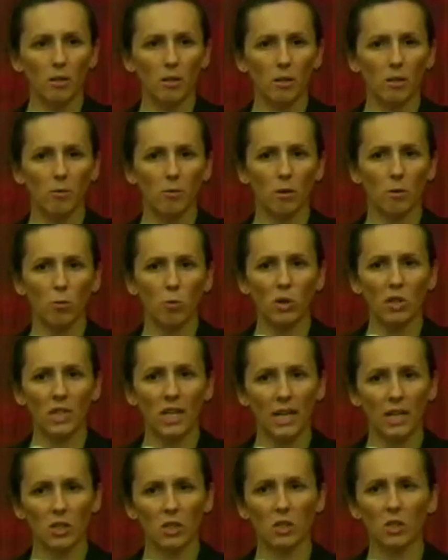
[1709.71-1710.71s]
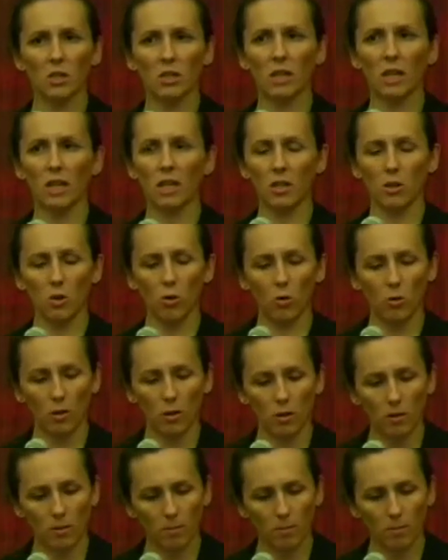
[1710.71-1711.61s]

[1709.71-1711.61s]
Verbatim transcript: to and which actions get ignored.